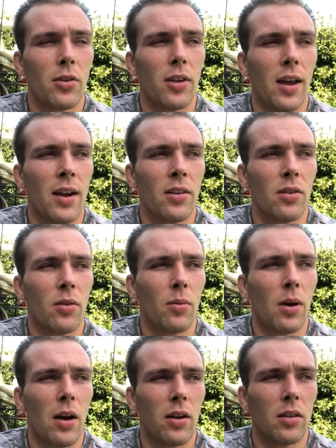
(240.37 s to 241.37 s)
is the answer,
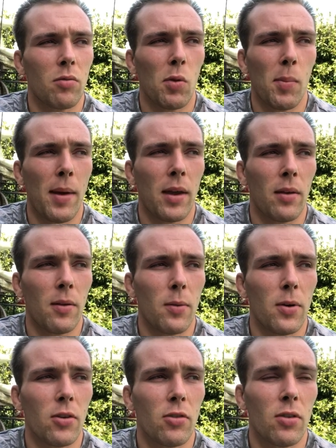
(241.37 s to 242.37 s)
how could this be making it
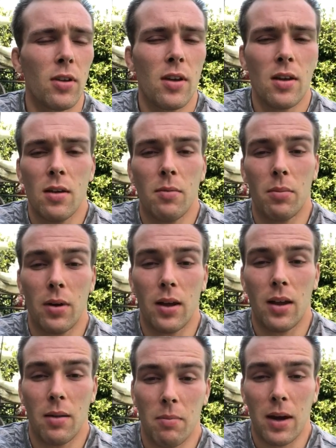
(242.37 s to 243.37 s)
worse? But
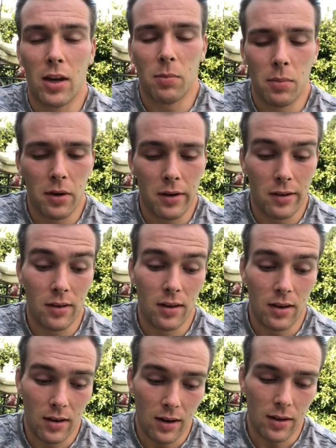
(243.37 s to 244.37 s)
in my experience,
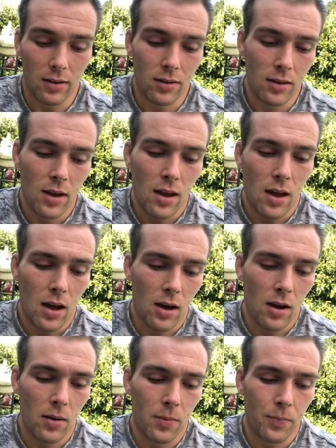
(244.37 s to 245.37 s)
it does.
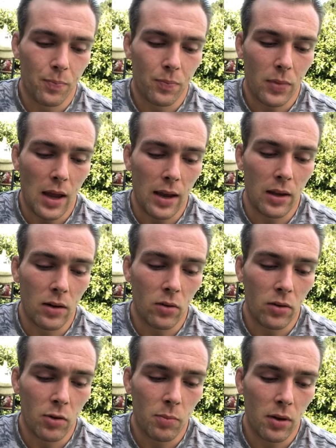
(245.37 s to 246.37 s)
I can
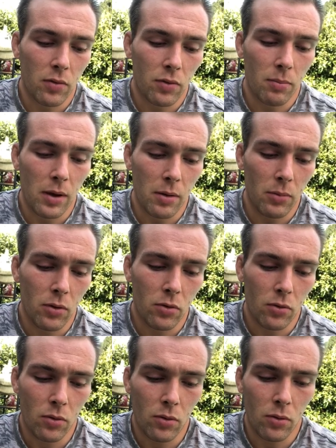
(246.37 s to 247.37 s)
only speak for
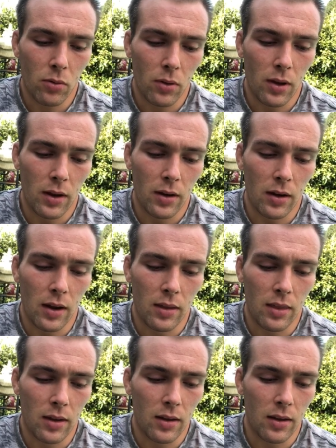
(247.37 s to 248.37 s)
Metamucil and I
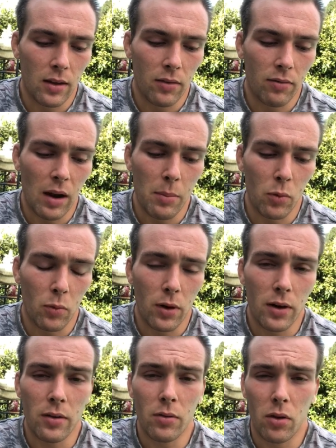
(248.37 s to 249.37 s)
think Fiber
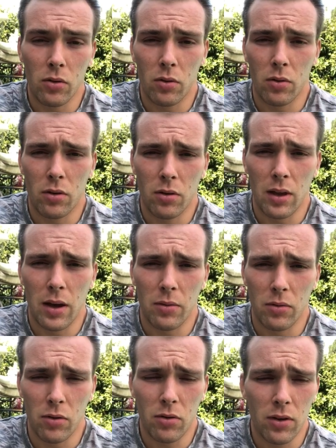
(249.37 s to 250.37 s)
One. Those are the two that I
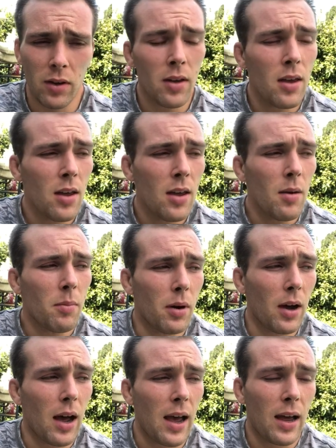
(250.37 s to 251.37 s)
was using,
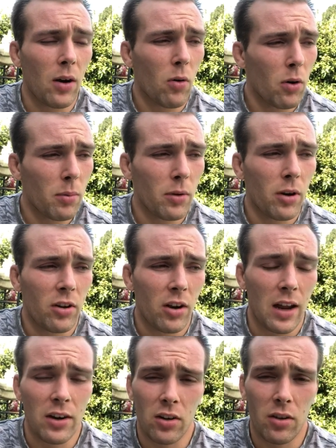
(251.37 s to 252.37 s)
but I had horrible
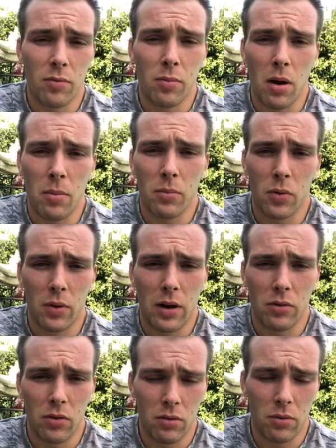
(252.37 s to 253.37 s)
digestive problems when I
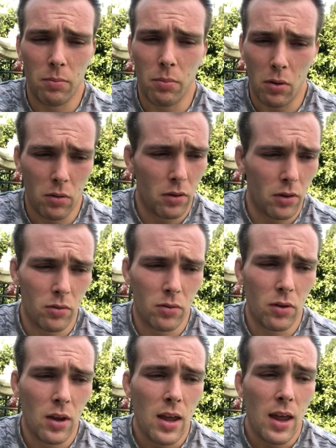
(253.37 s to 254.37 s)
was using both of
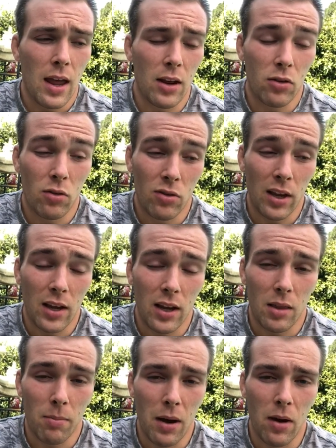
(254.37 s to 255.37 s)
those, and as soon as I
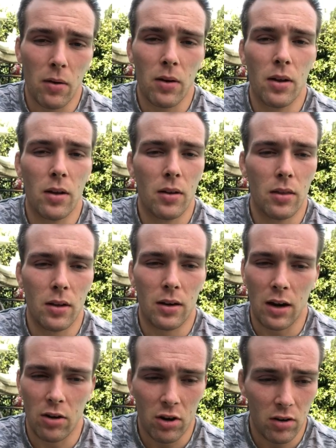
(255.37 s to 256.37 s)
cut them out, the
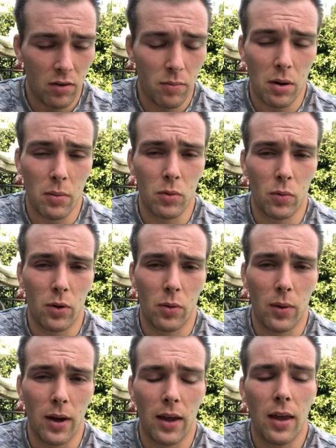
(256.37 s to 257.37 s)
digestive problems went
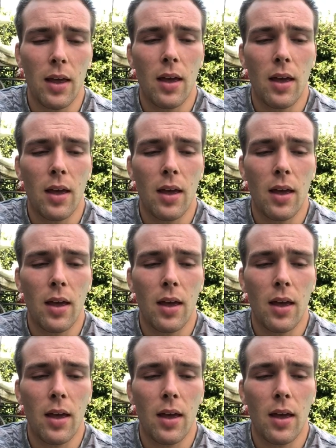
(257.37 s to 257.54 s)
away.